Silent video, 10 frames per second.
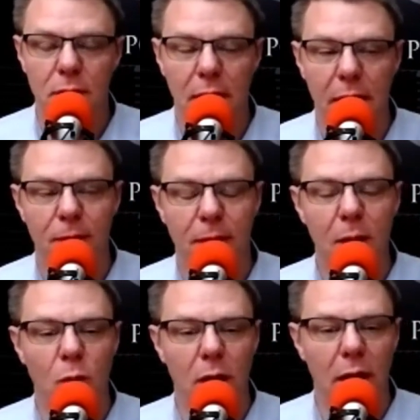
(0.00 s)
I forget
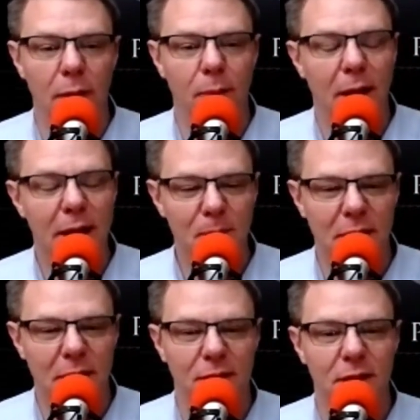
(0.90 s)
what, it might have been
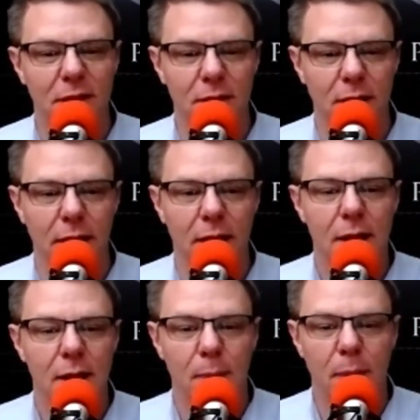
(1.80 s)
Sicily,
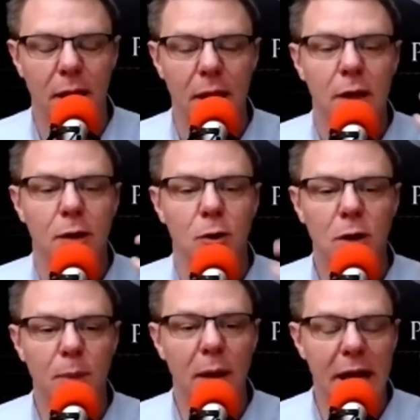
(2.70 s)
but you could
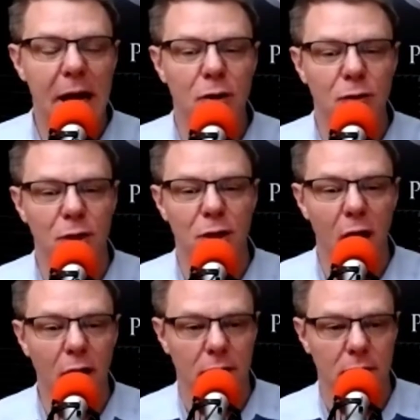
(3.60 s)
buy a house for $1